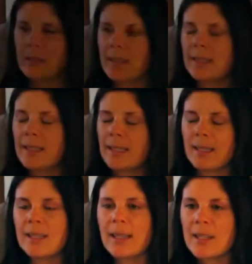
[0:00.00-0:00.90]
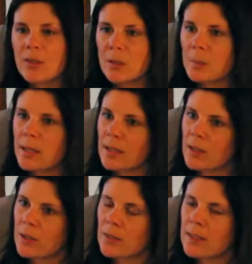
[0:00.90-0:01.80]
And sitting in the classroom, it
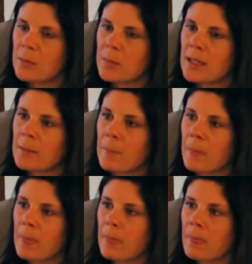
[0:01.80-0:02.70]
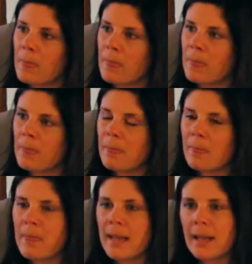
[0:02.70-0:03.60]
occurred to me
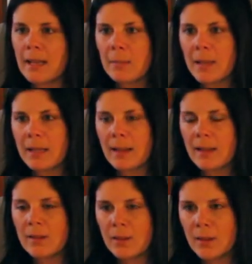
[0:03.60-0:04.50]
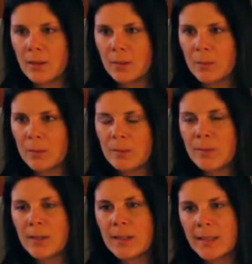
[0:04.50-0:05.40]
that I may not know the
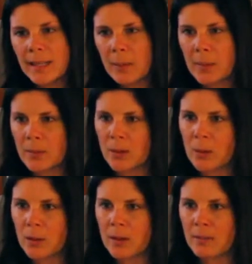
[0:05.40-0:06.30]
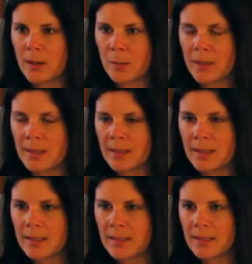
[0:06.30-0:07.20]
first thing about the core of our
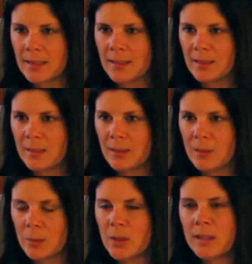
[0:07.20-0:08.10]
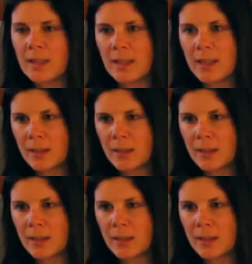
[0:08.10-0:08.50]
business, which is the